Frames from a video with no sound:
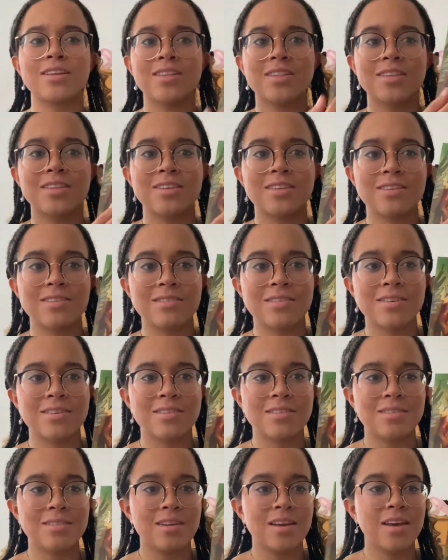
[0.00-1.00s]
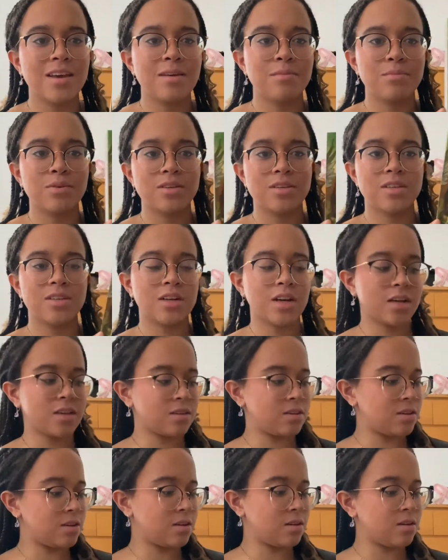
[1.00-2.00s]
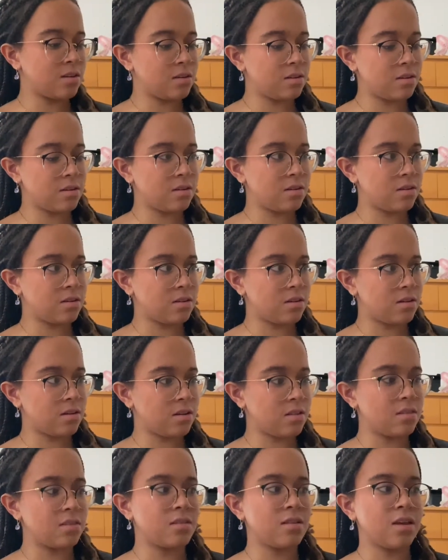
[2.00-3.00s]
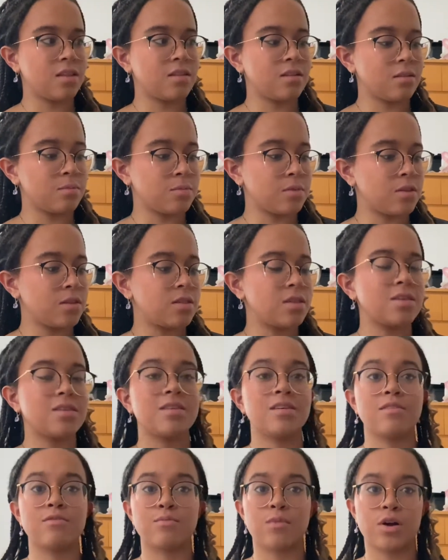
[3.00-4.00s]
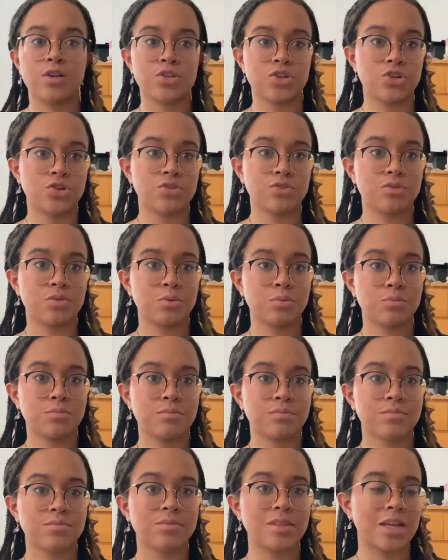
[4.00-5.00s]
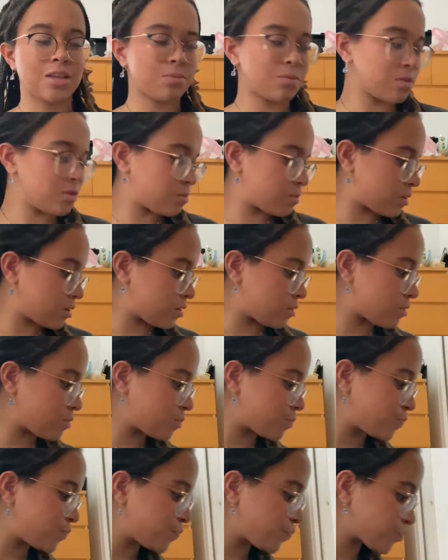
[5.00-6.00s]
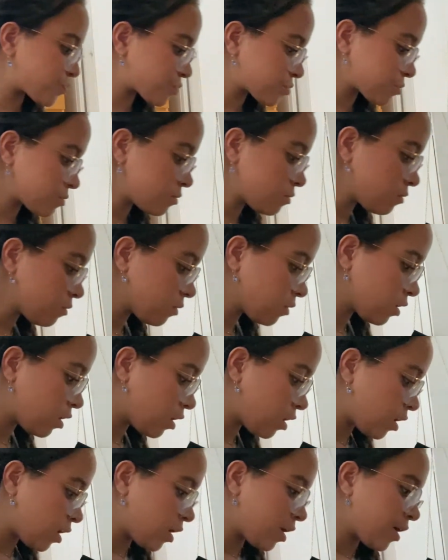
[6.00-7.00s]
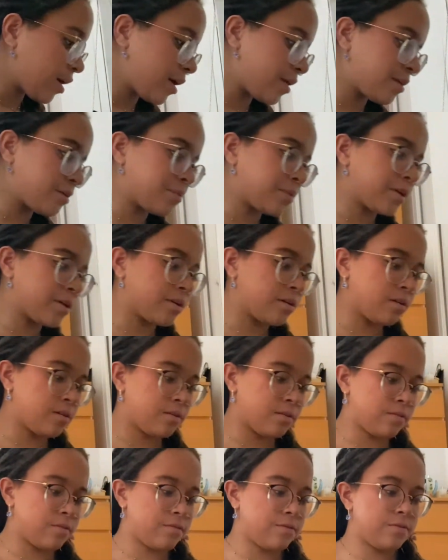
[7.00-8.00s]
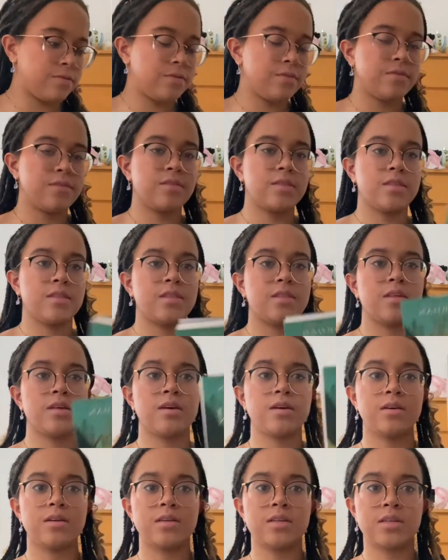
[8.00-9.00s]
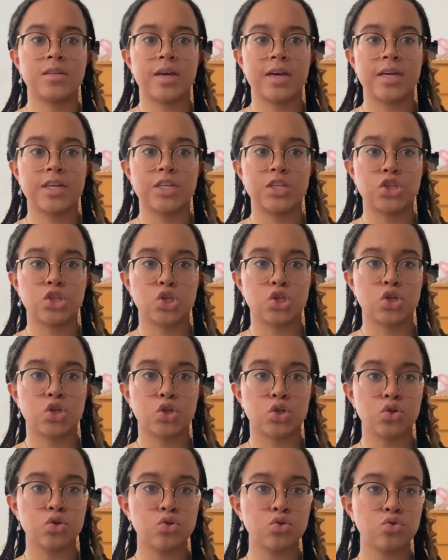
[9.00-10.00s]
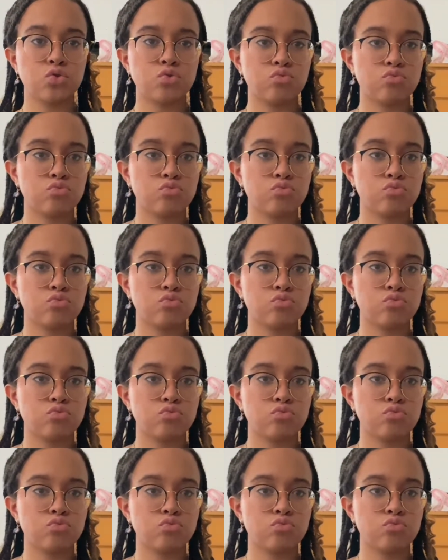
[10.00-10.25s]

the series. Percy Jackson and the Olympians, the Sea of Monsters. That's what this one is. And then we have the Titan's Curse.